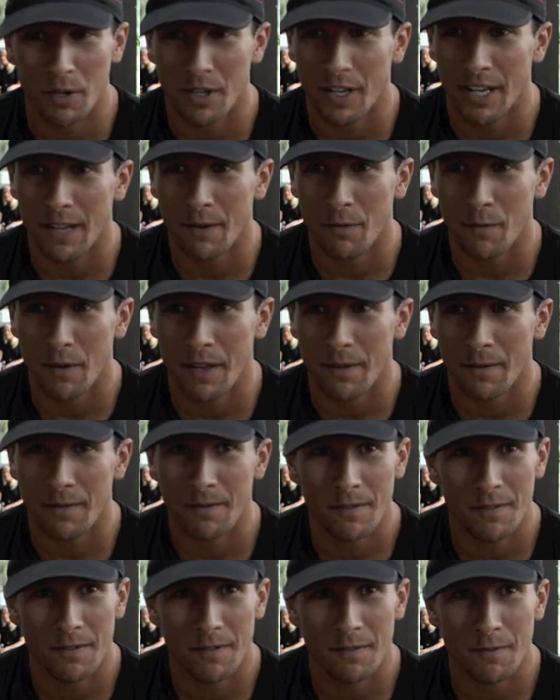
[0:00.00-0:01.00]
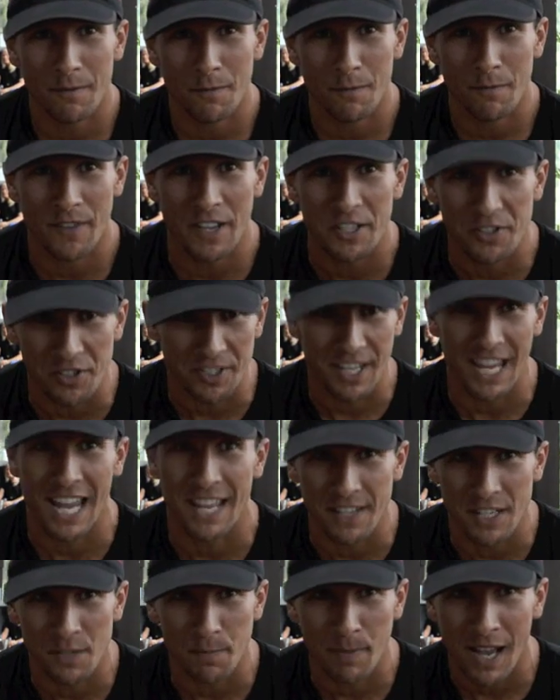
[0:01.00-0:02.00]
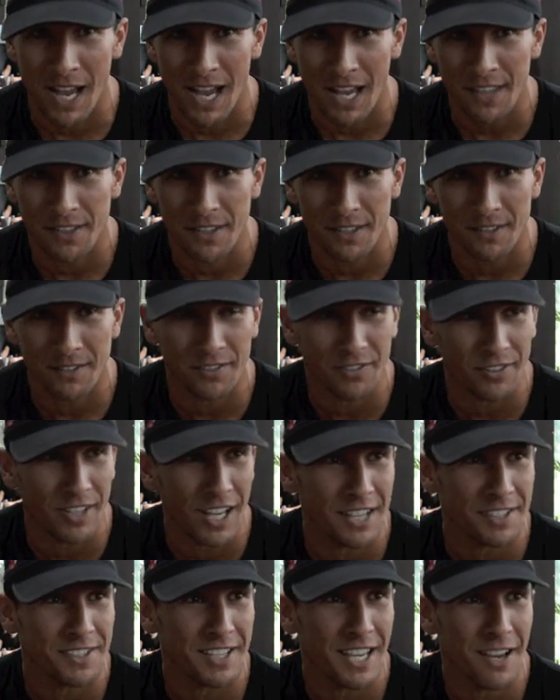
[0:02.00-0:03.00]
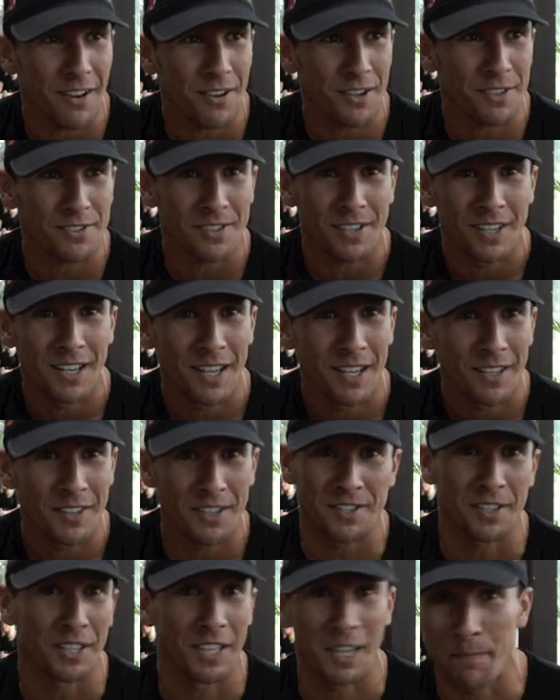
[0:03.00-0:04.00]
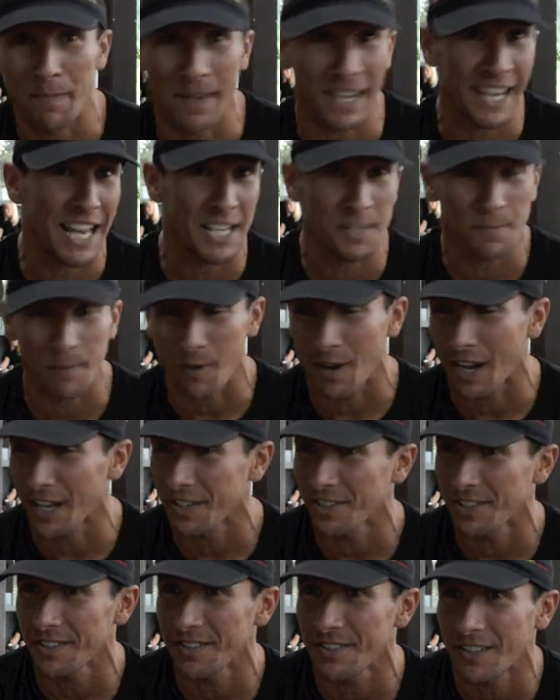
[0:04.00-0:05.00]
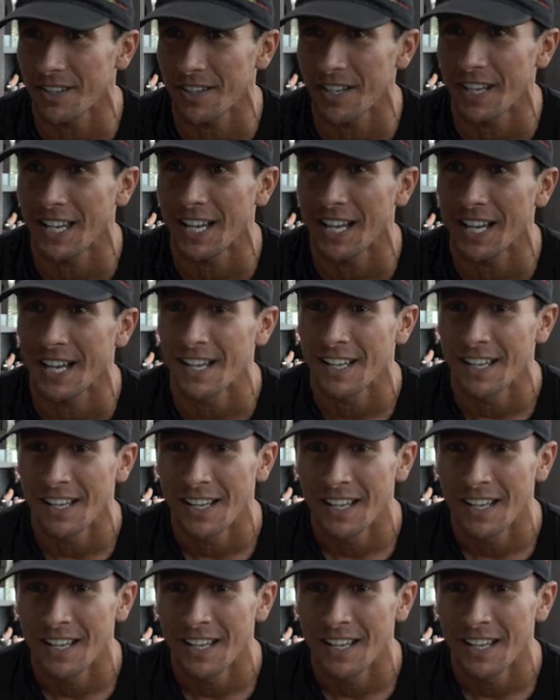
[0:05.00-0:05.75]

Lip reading: When I ventured down this path and discussed how I was this Olympic aspirations, I